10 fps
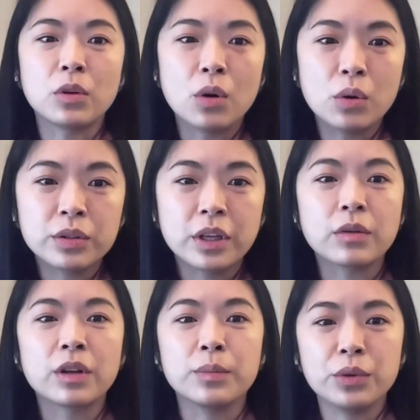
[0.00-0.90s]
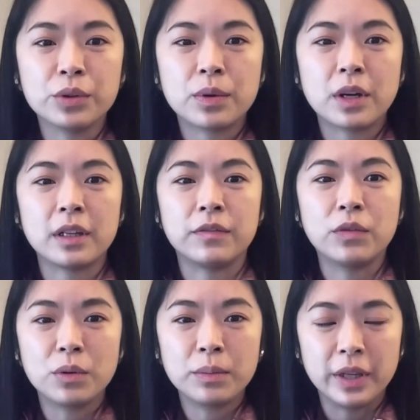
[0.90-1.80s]
code and can build a product
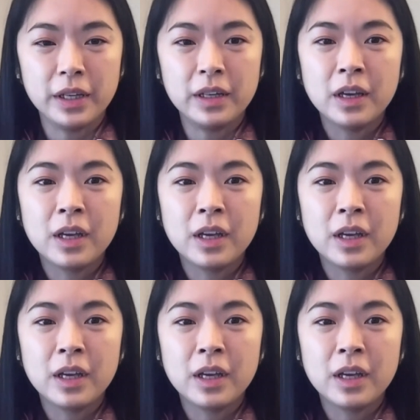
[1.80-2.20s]
for me.